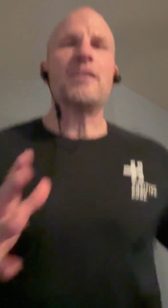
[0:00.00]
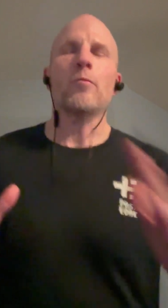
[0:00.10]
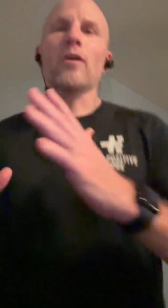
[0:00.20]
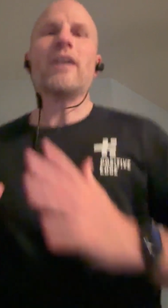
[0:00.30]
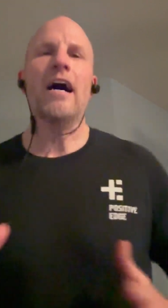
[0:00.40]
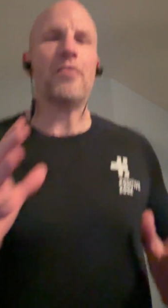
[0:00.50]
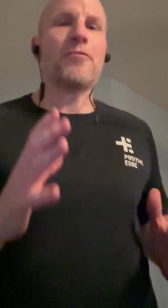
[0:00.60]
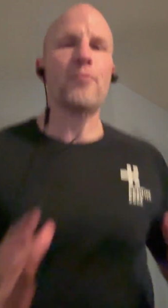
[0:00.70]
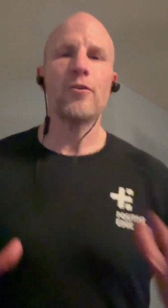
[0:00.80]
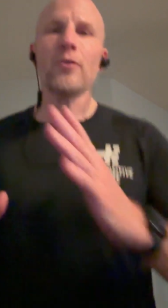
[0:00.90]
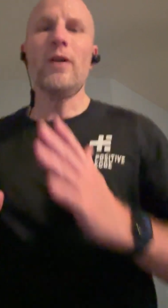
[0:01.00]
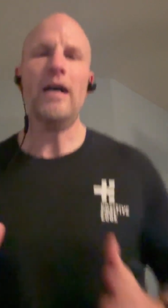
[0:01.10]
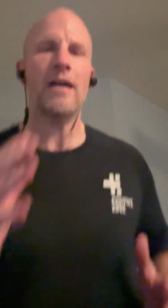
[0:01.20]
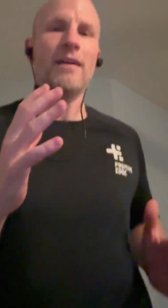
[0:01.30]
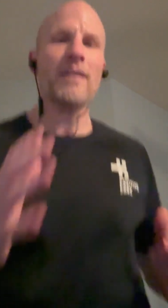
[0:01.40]
it will cut through
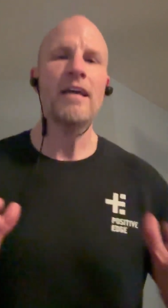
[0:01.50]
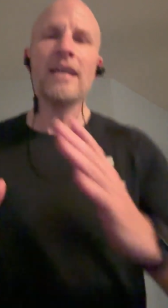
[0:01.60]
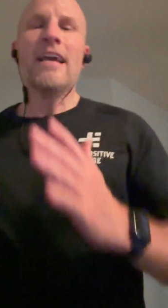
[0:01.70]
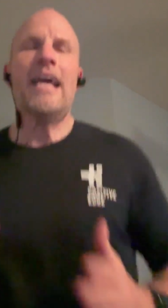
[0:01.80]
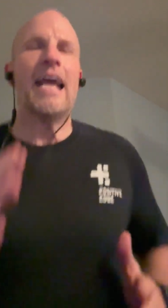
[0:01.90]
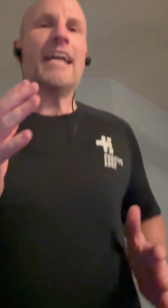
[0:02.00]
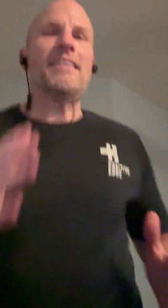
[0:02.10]
any